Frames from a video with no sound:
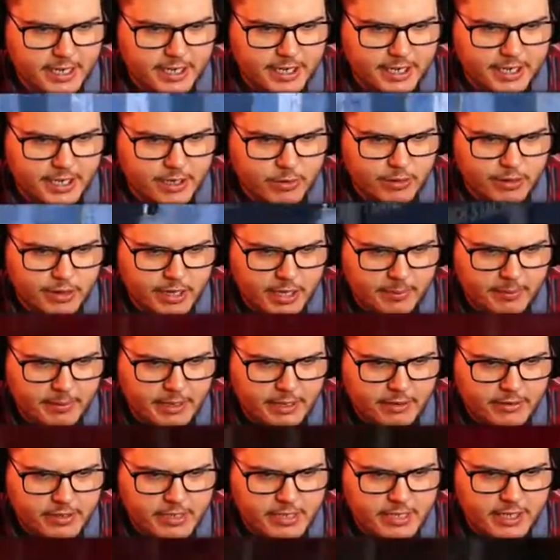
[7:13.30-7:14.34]
year without being
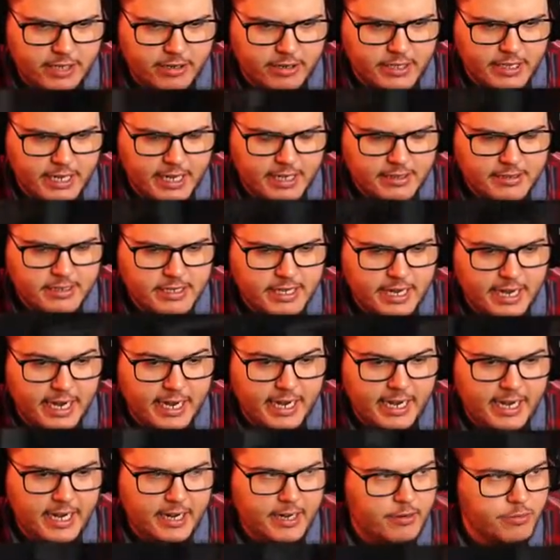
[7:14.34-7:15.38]
able to see our deaths
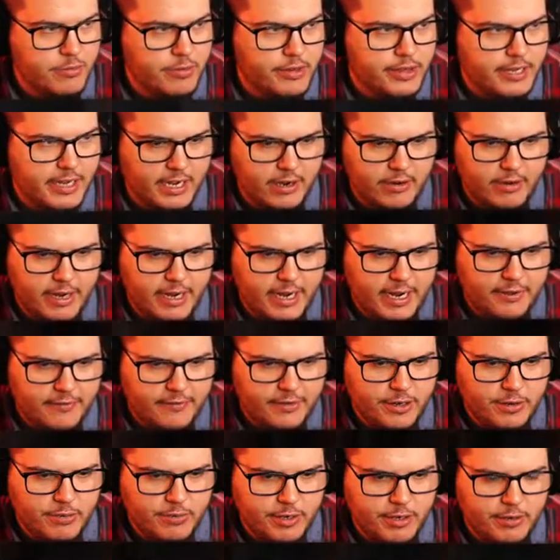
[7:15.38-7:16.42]
and without
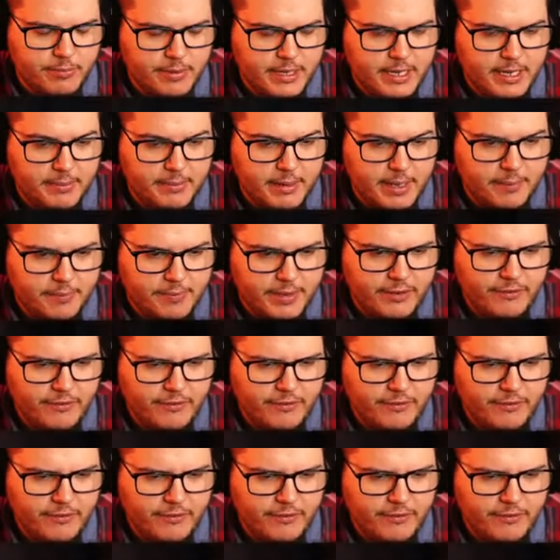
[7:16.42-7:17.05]
having a real minimap,